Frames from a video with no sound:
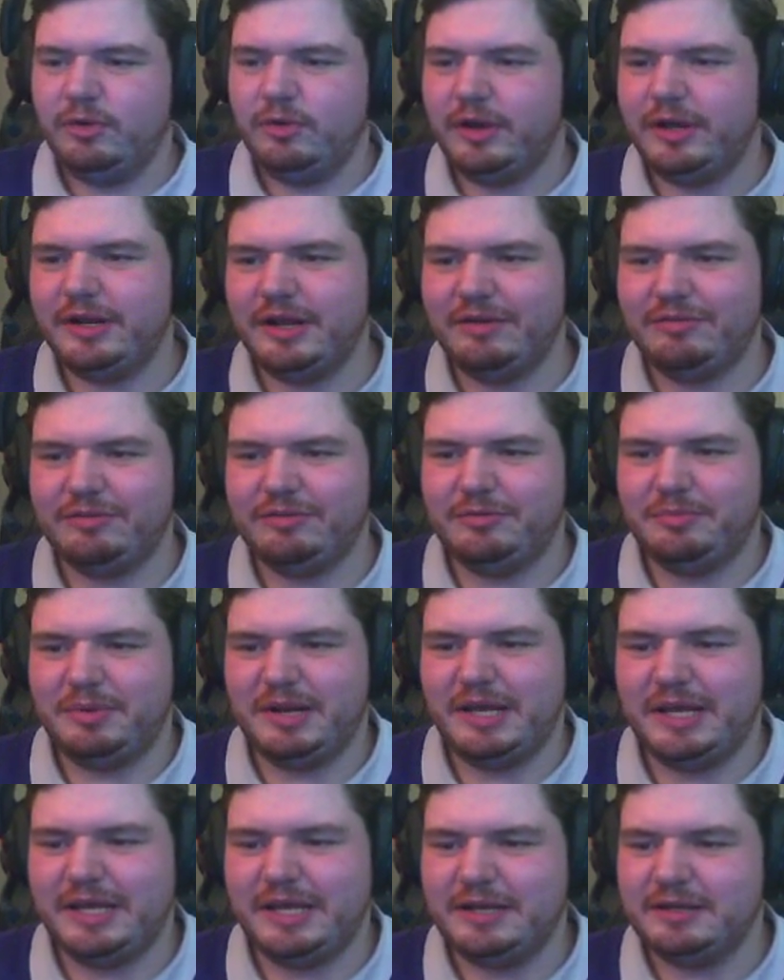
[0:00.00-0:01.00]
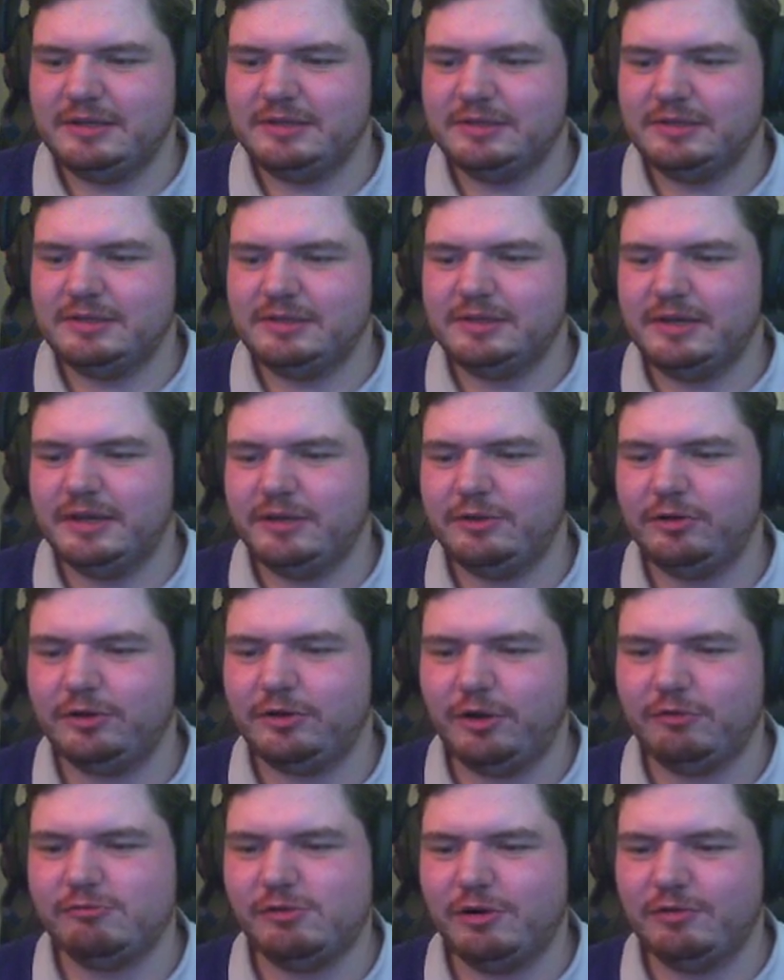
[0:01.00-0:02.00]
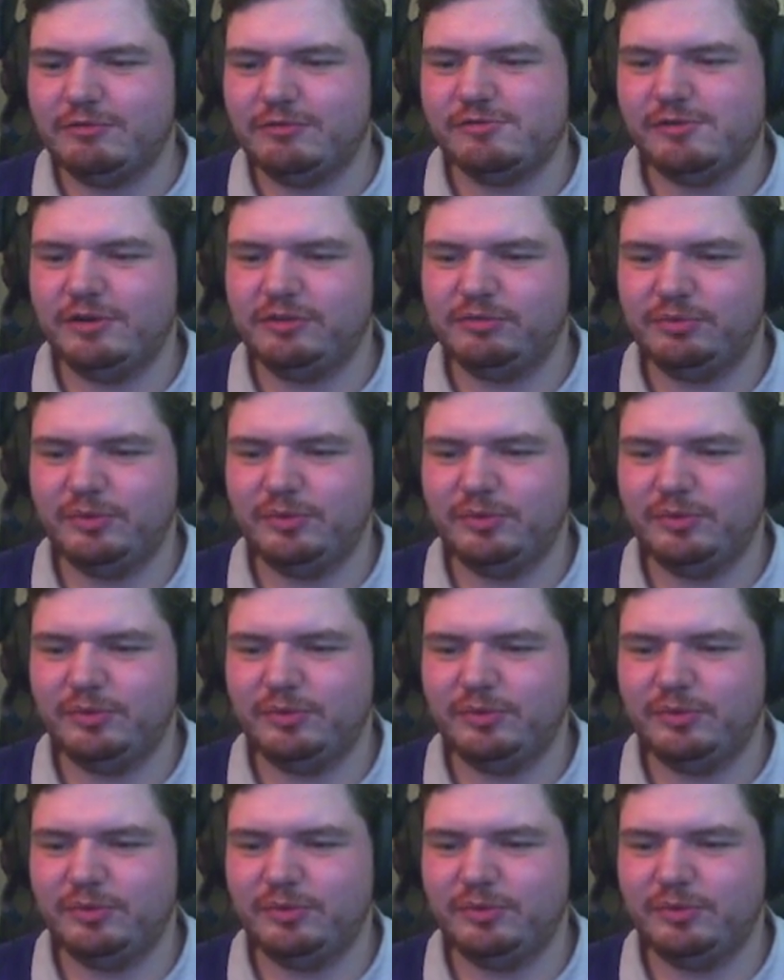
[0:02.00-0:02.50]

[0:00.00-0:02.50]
Inevitably, could go wrong for us.